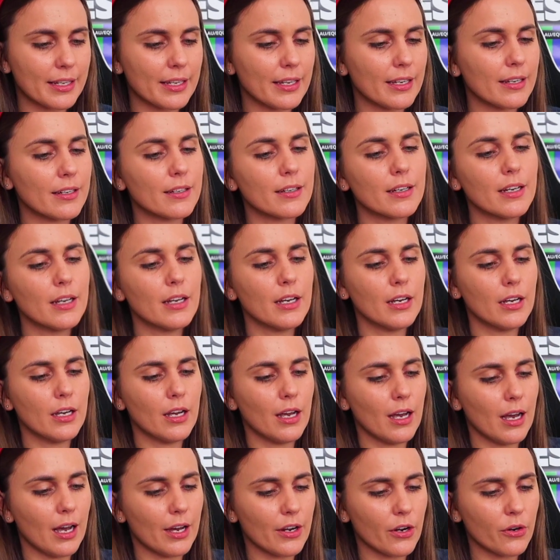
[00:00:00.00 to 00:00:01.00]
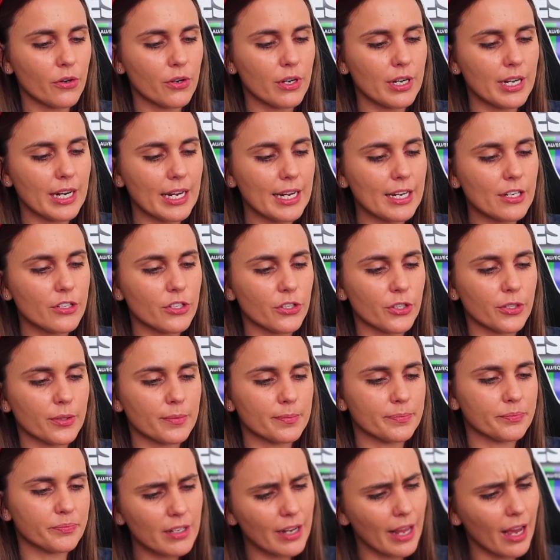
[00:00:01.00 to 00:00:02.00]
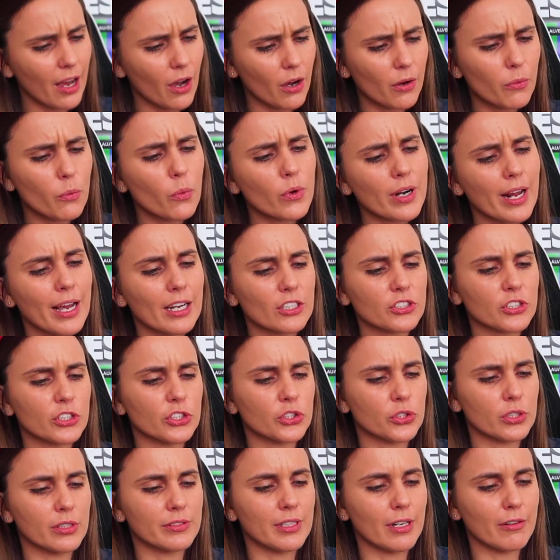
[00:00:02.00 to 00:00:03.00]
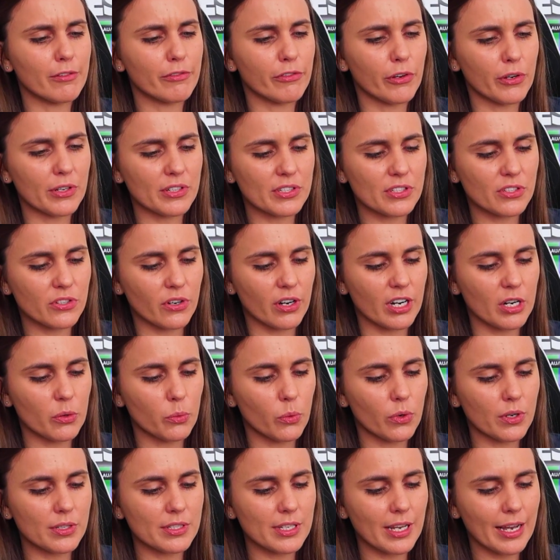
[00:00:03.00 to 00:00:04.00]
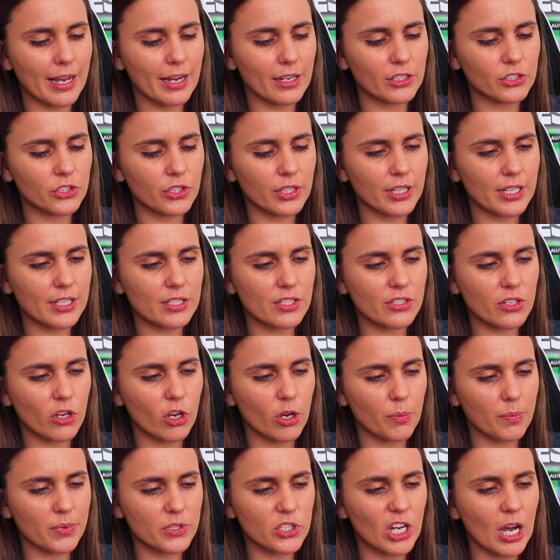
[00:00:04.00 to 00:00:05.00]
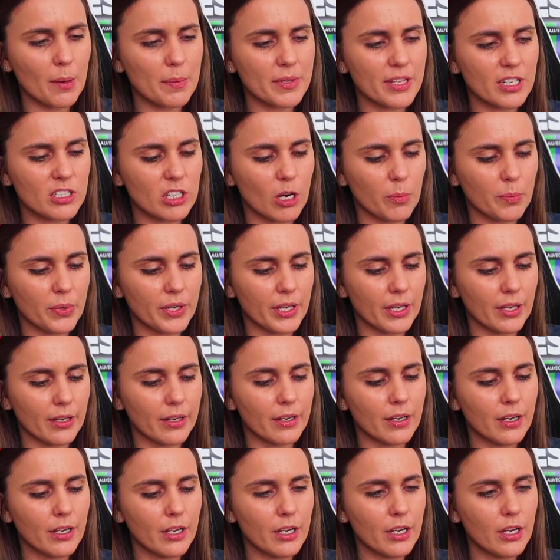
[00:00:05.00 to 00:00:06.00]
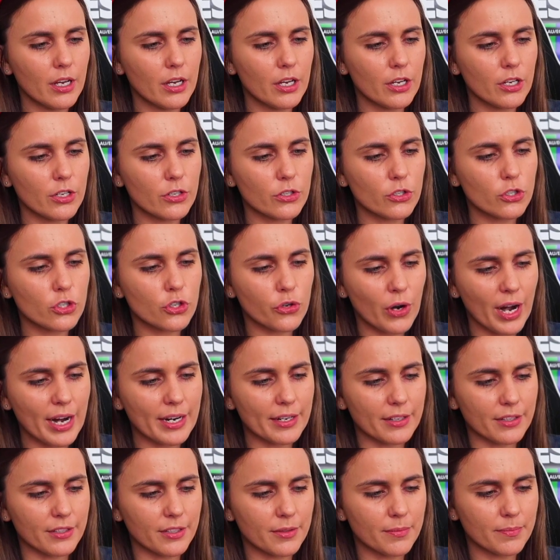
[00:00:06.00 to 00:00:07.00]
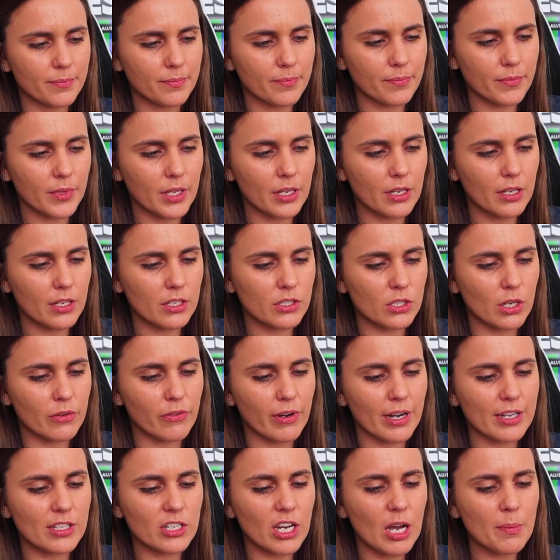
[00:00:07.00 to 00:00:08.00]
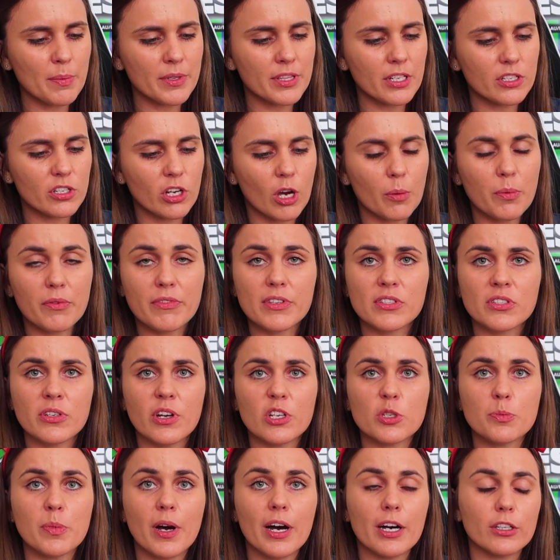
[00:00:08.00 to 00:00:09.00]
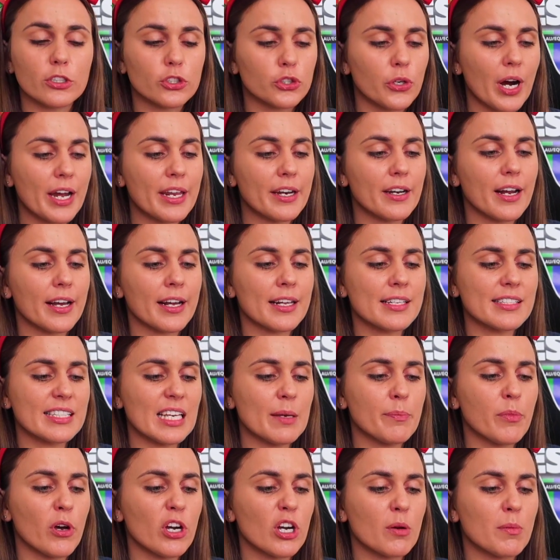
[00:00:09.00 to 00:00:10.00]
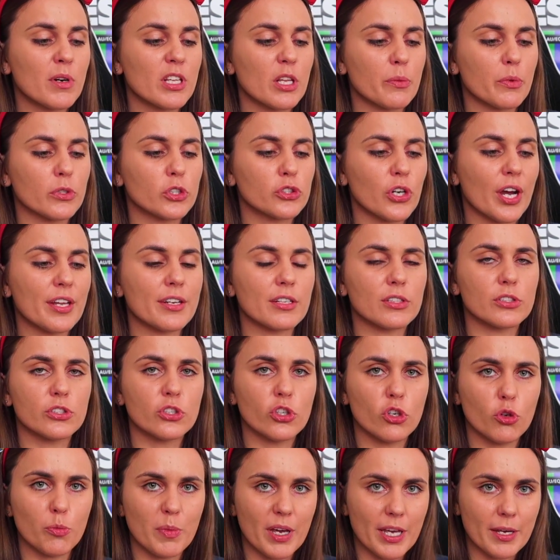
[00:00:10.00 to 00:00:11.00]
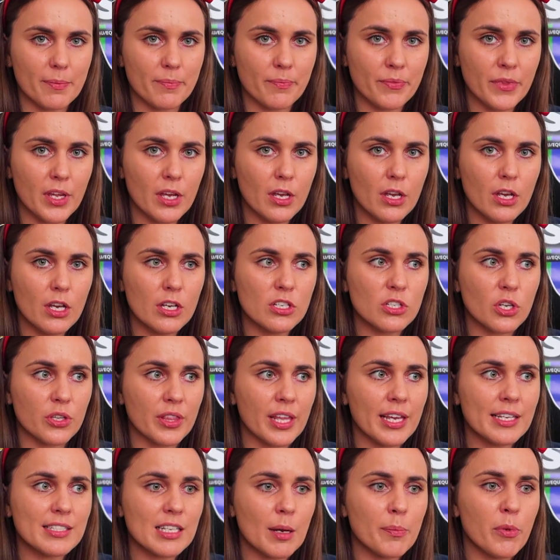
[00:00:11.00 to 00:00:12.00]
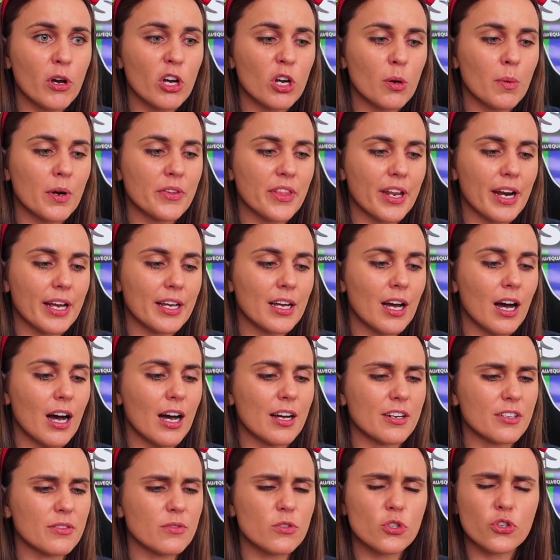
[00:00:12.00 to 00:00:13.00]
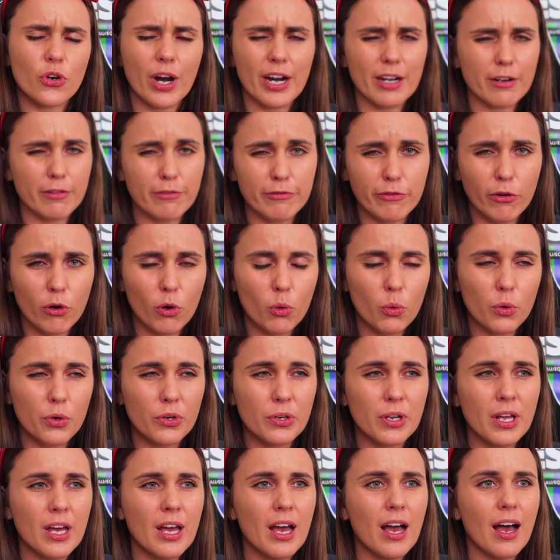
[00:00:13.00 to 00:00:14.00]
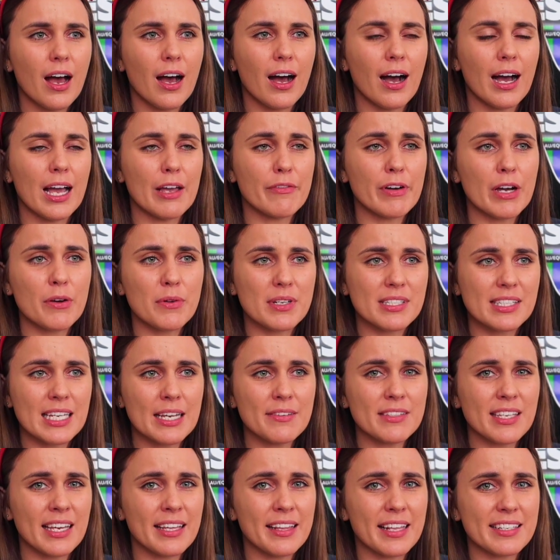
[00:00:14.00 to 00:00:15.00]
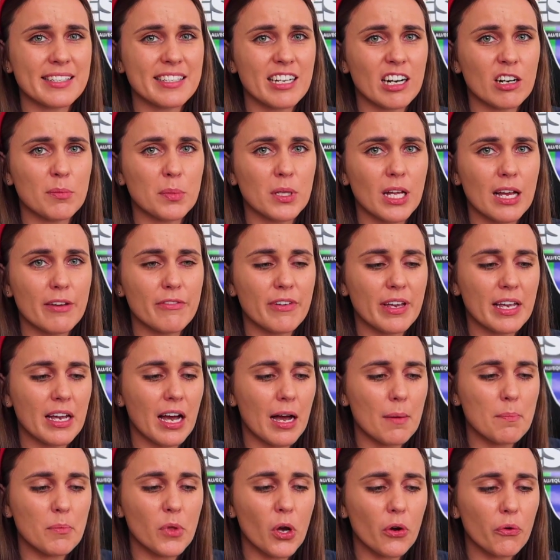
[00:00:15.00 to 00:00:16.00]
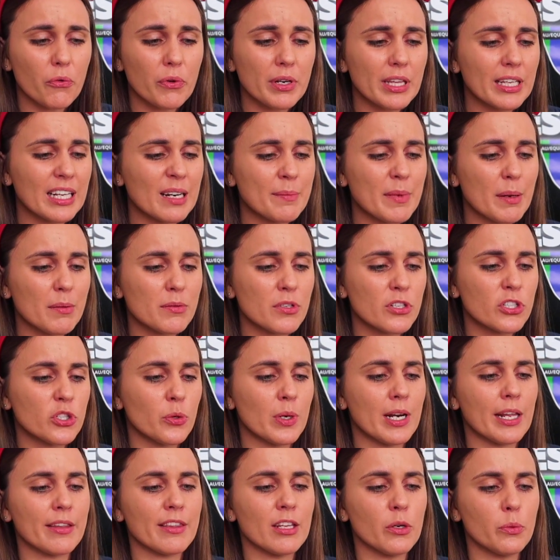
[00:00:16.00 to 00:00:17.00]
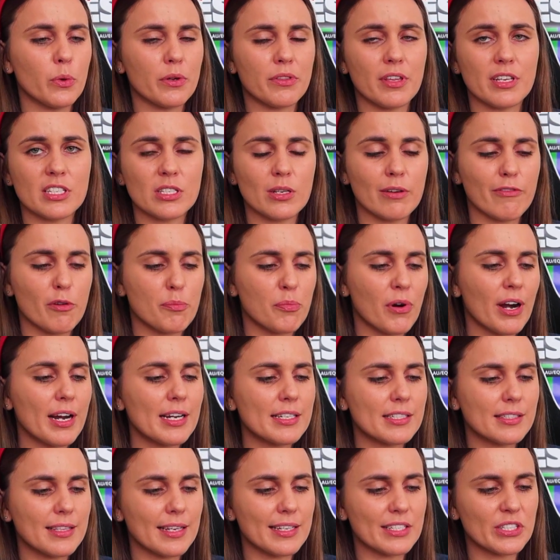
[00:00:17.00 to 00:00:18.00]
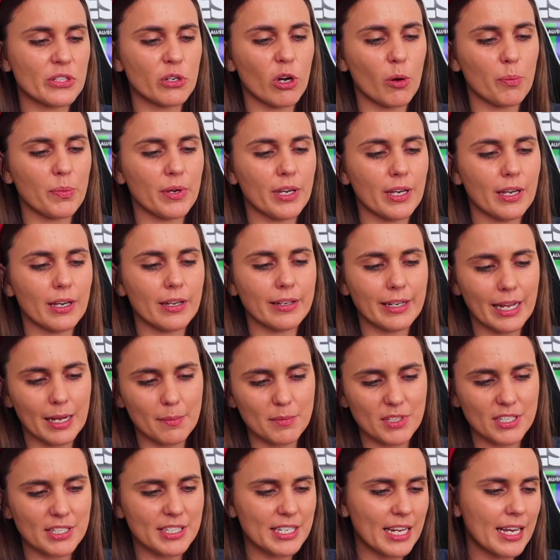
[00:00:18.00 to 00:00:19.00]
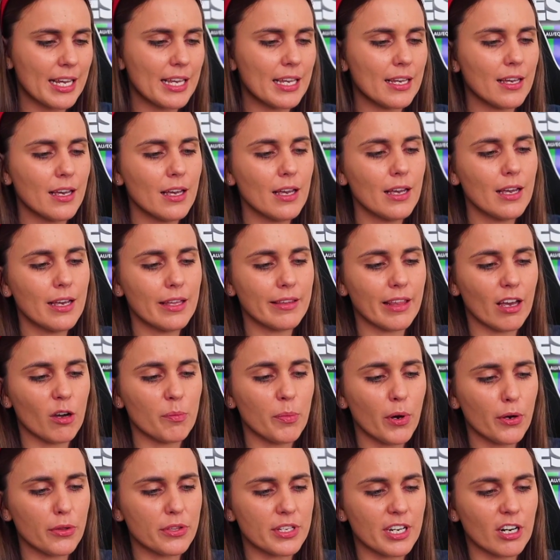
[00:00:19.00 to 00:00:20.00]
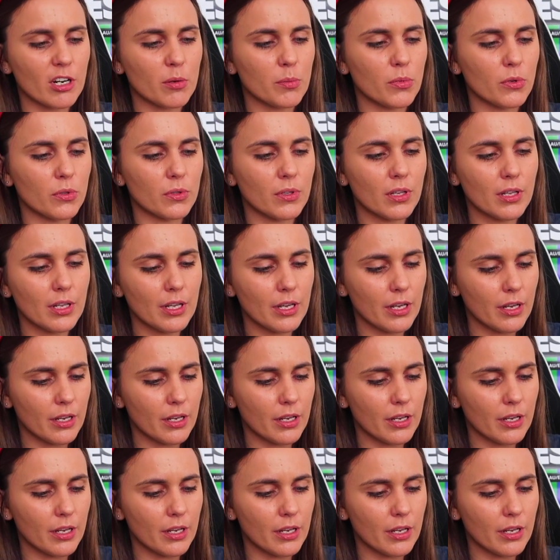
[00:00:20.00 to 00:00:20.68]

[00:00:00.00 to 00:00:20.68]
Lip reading: of here. I don't need you. Now, what I actually should have done first, sorry, was actually type in the top here, traded. So if I type in the top of the search bar, traded, I can see Pokemon that were traded to me. So these are Pokemon that I can't trade forward. If I receive something that's terrible IV, I'm not really gonna be able to do anything with it. So I've appraised these two up here named T. They were both terrible,